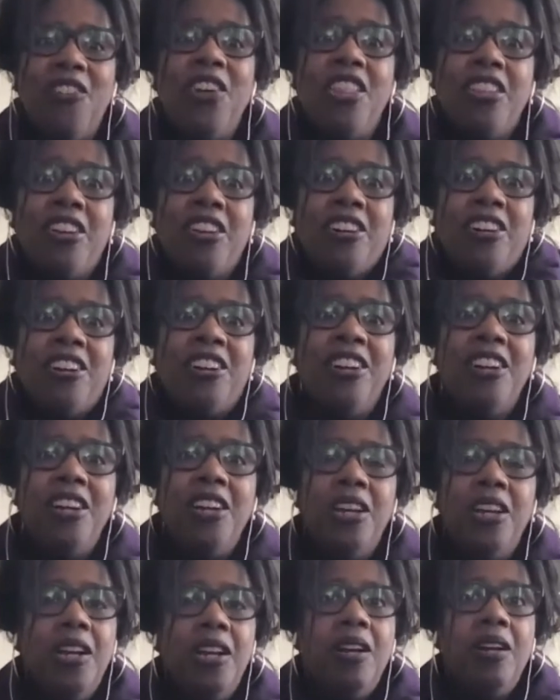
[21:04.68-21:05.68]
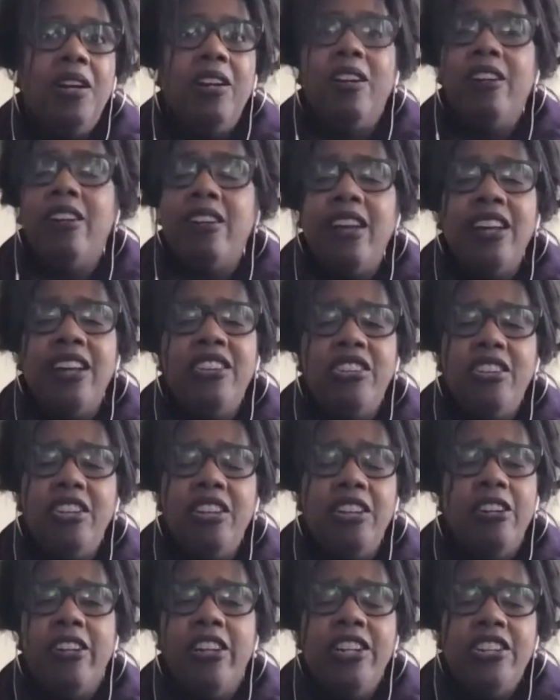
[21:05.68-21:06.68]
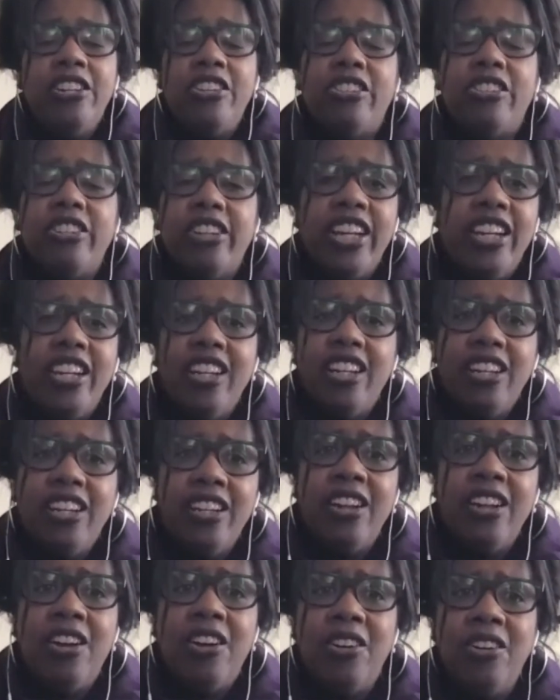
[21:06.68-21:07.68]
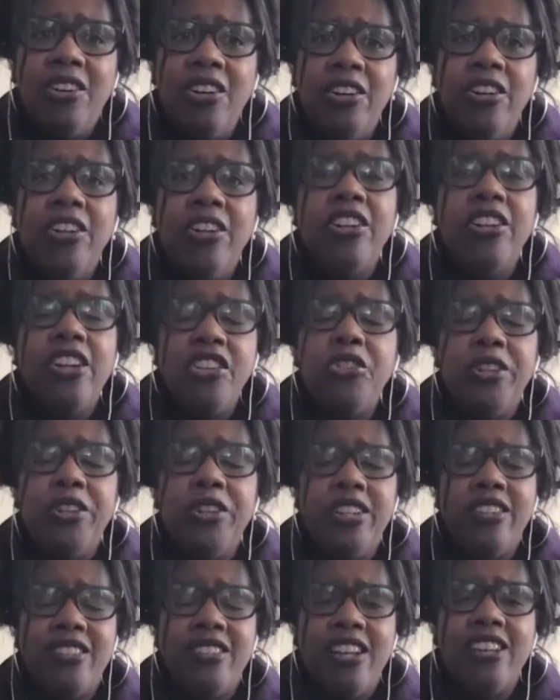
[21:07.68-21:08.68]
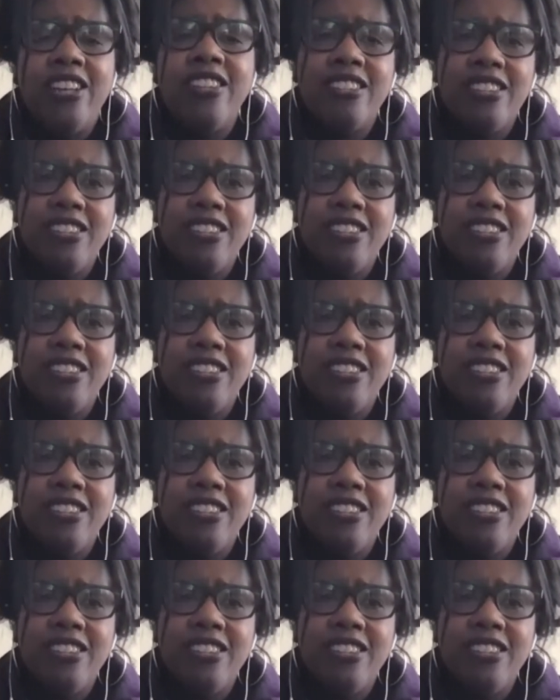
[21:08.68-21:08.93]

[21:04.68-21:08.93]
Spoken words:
with her industry, you know, her industriousness.